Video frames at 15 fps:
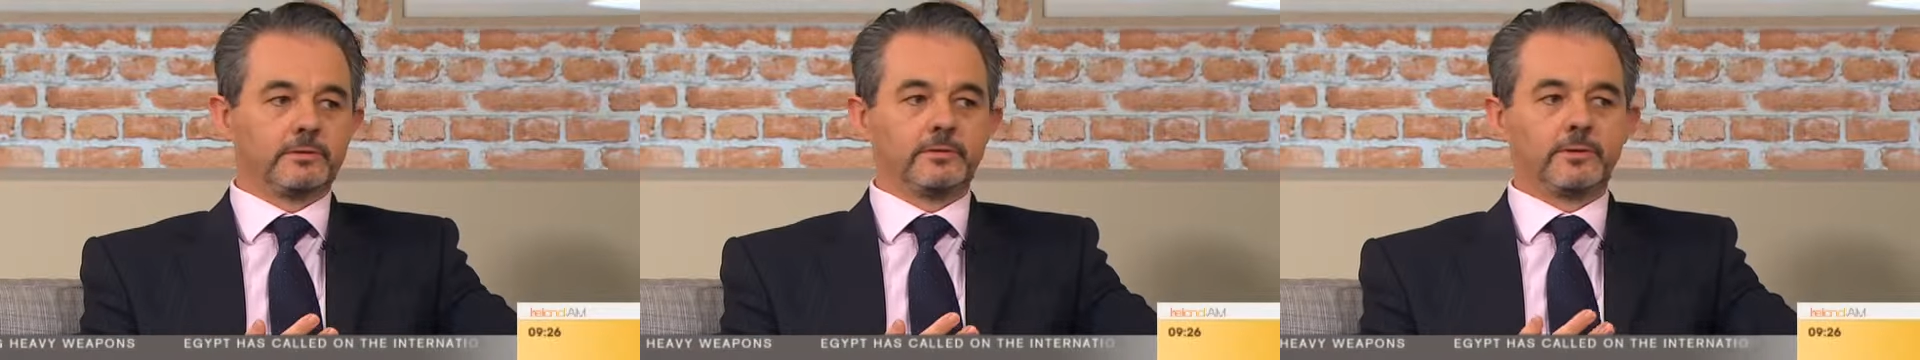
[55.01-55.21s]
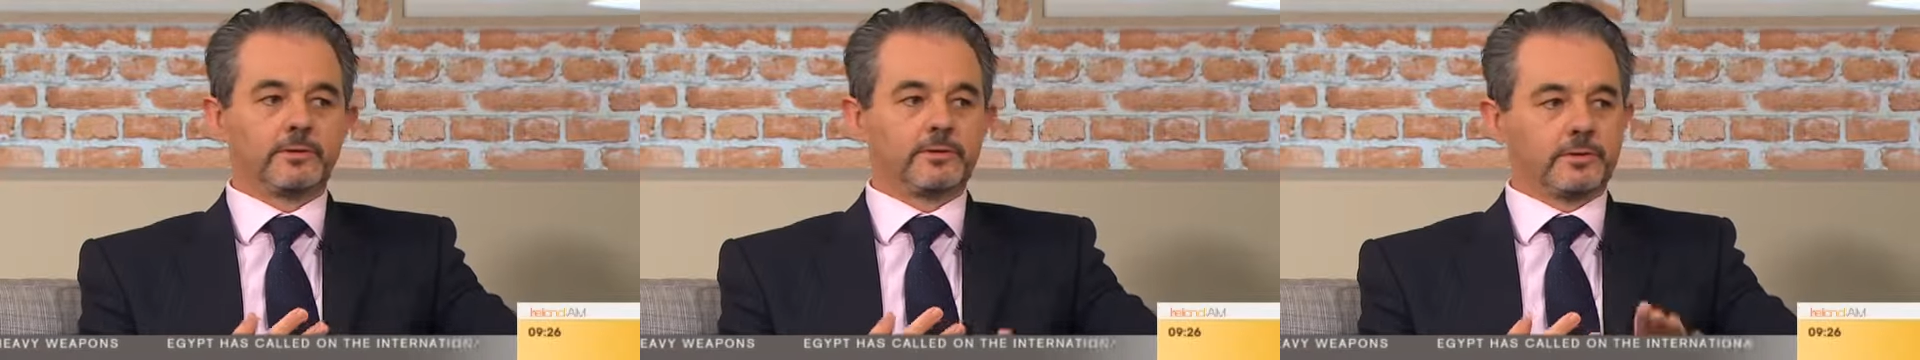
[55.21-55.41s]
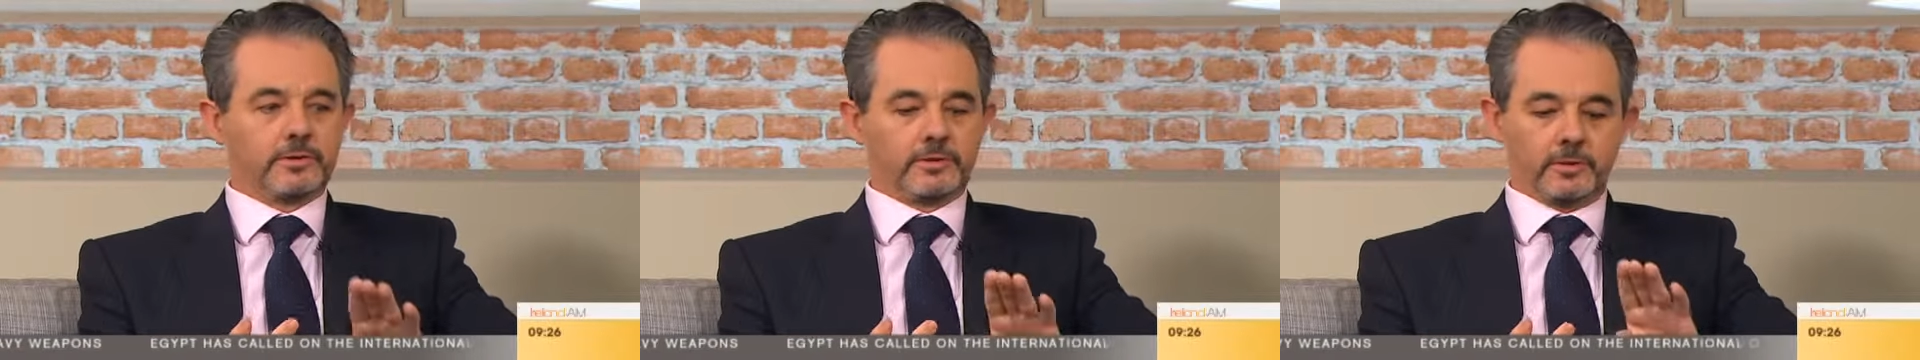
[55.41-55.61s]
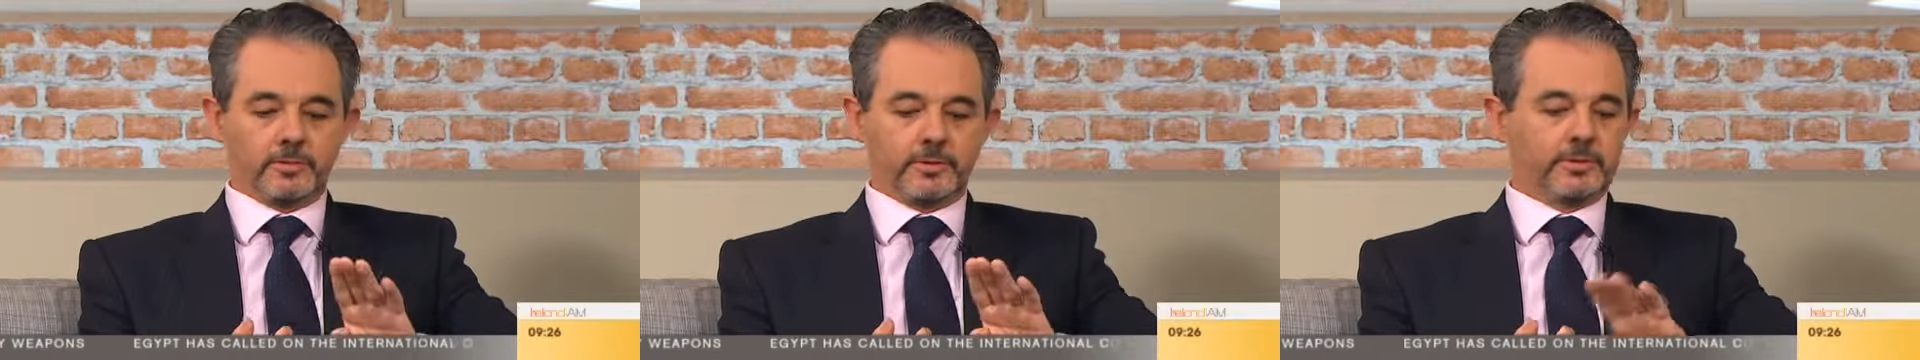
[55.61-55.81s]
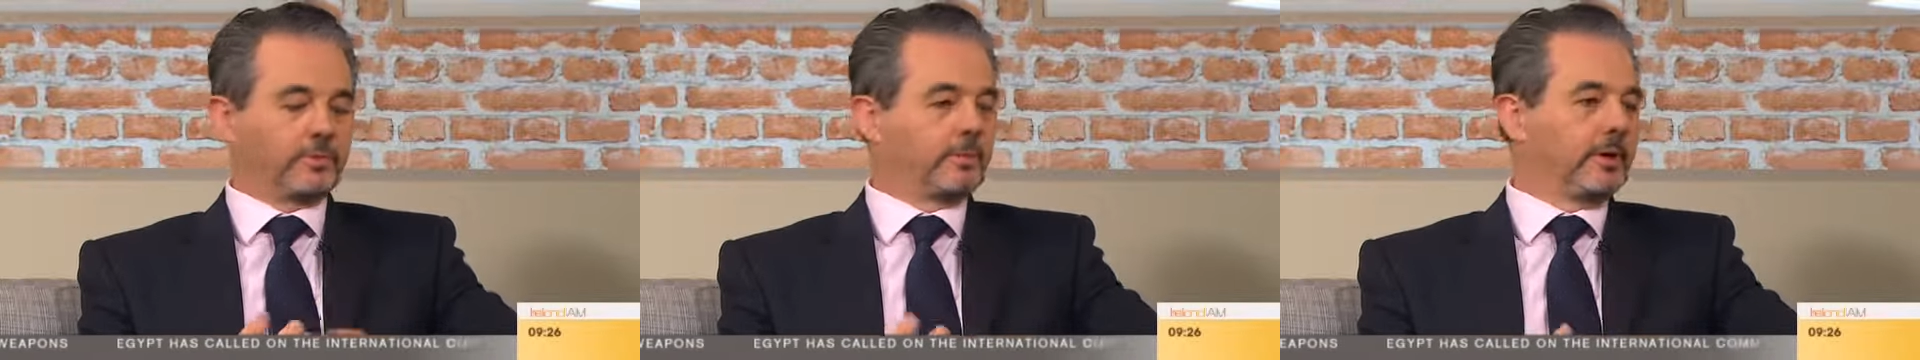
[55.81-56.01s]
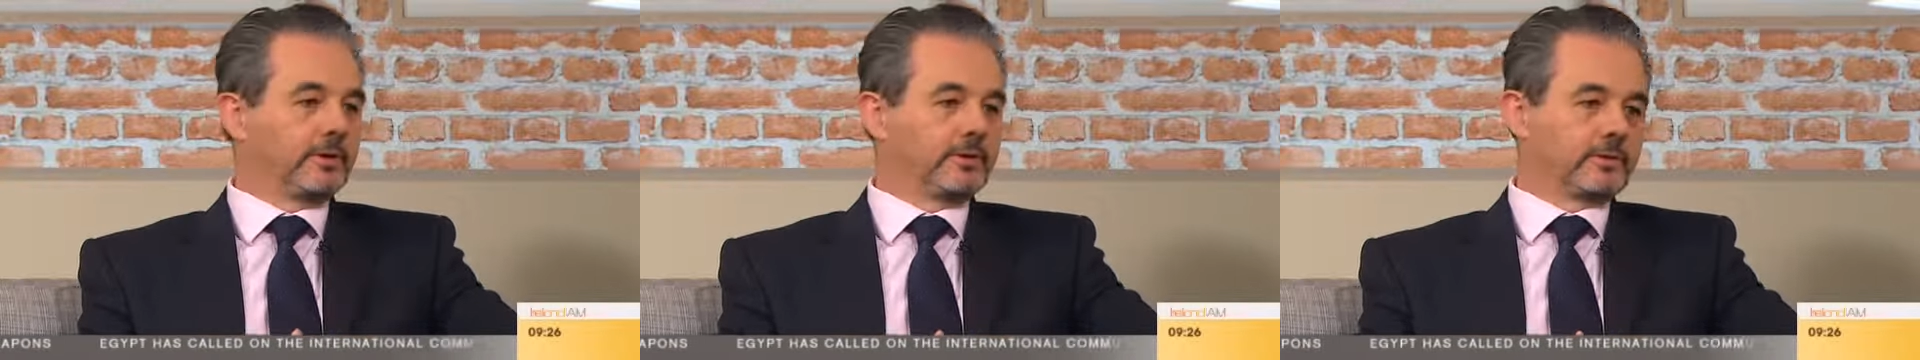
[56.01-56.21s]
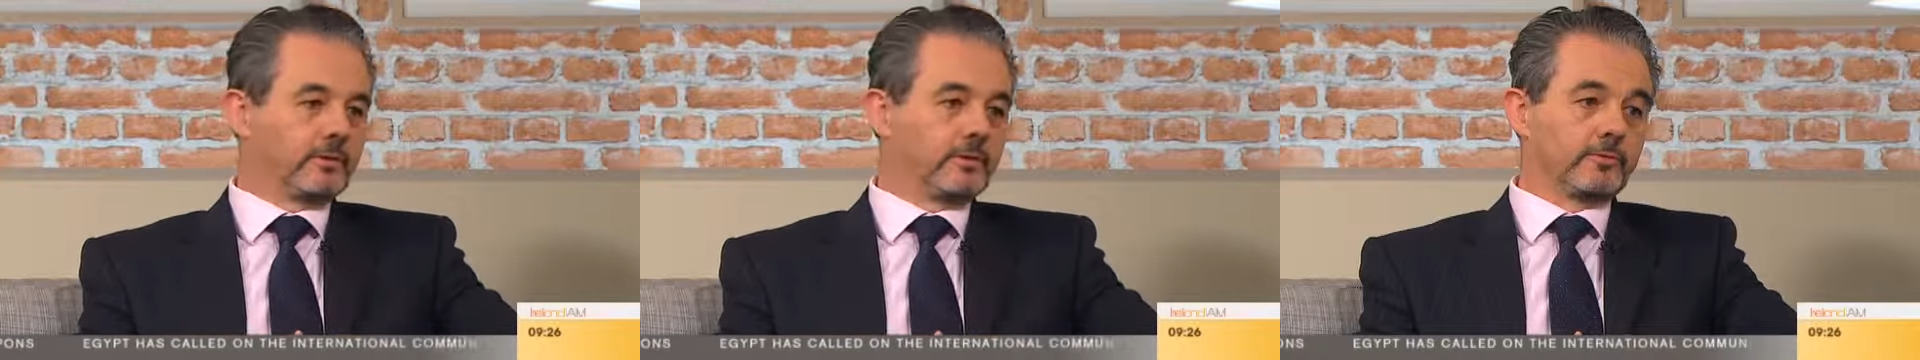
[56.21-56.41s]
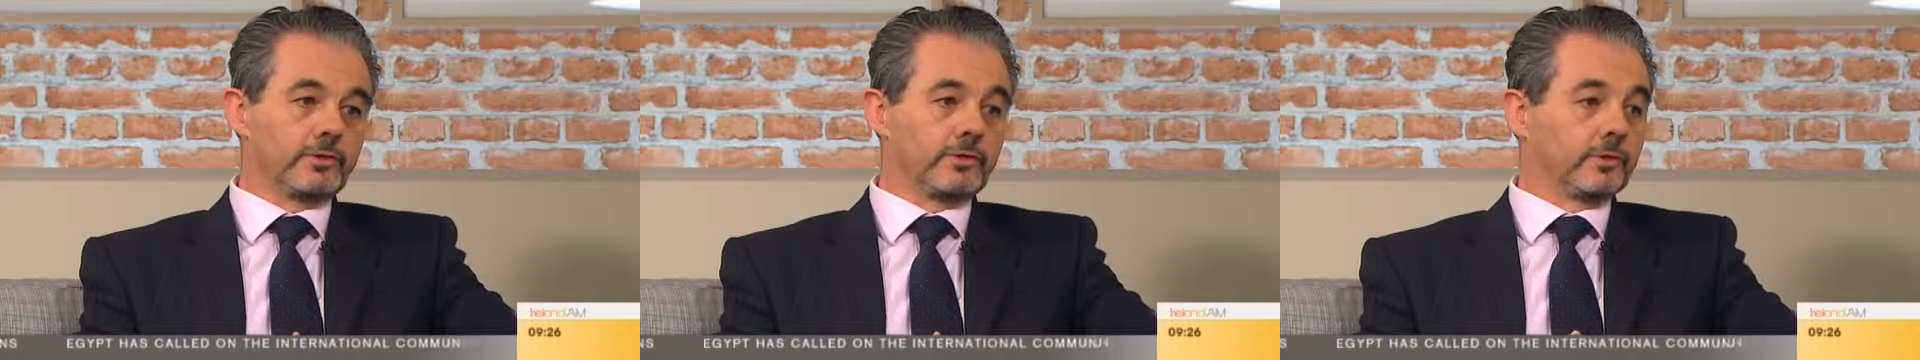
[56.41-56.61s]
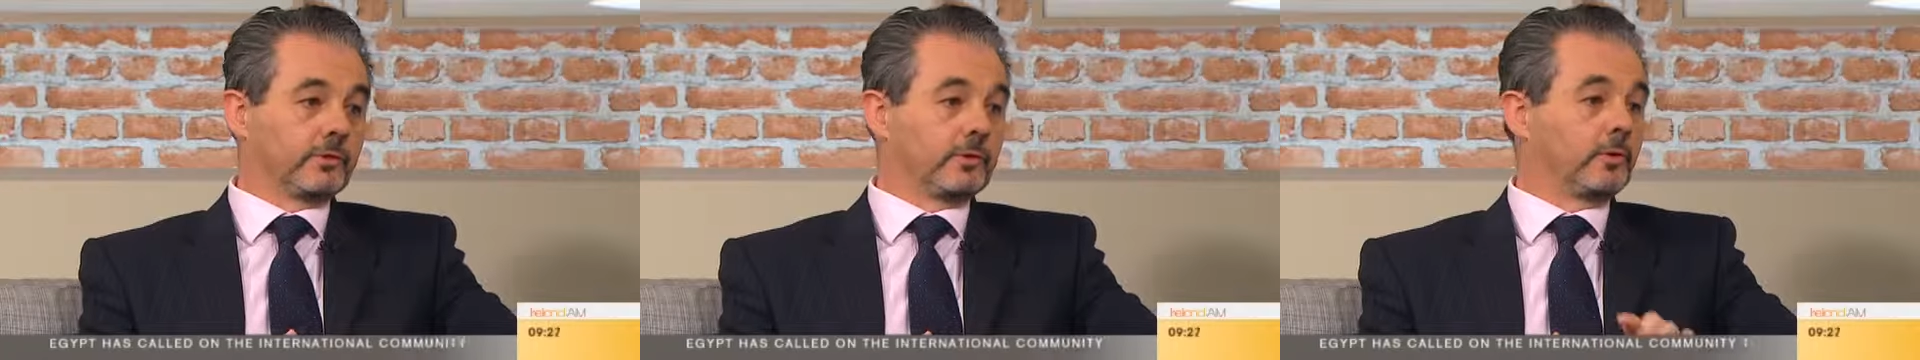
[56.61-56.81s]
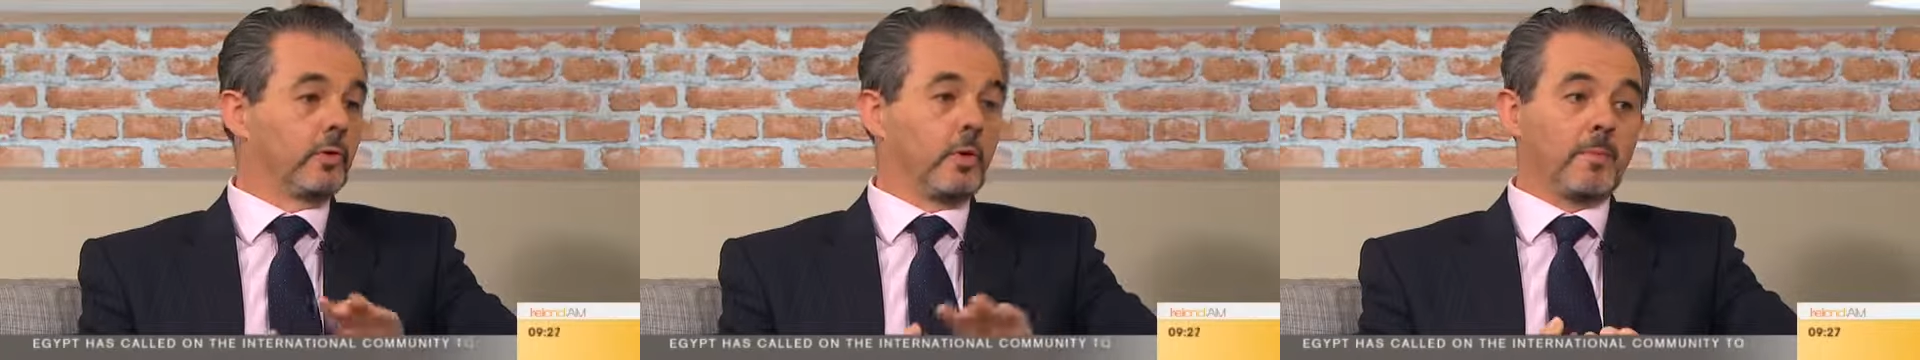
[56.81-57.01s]
Northside Dublin, to parents who loved each other,
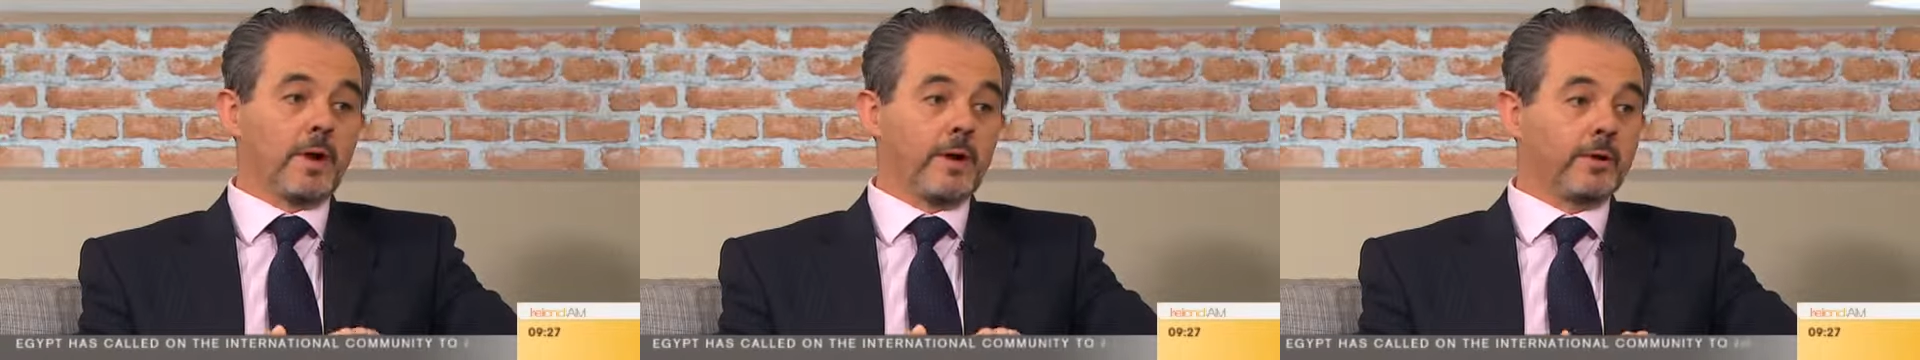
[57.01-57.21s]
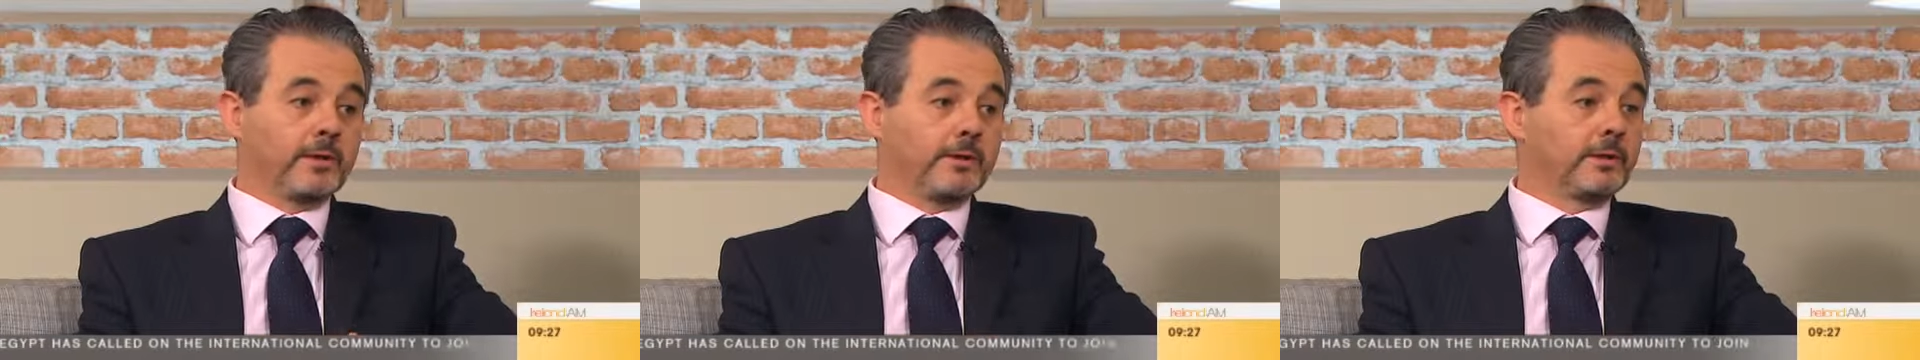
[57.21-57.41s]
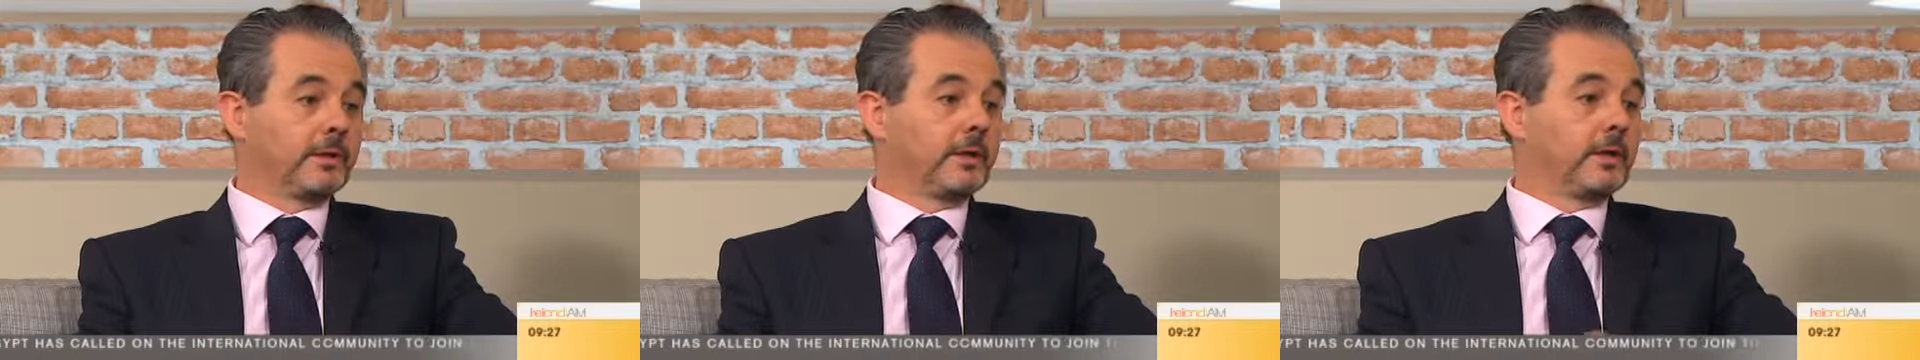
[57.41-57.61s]
who were married.